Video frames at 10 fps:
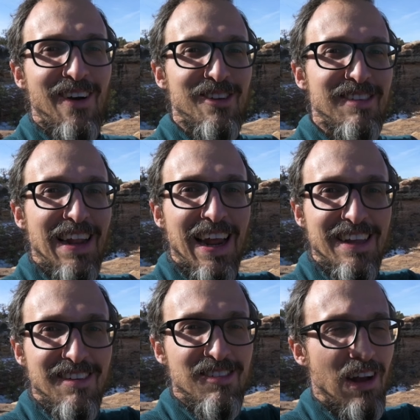you see like
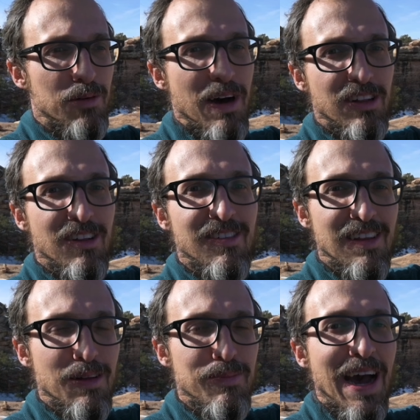the Sal Mountains in
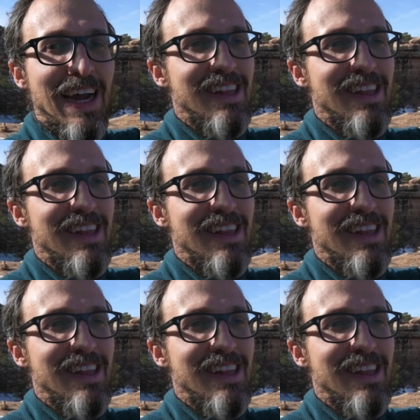the back,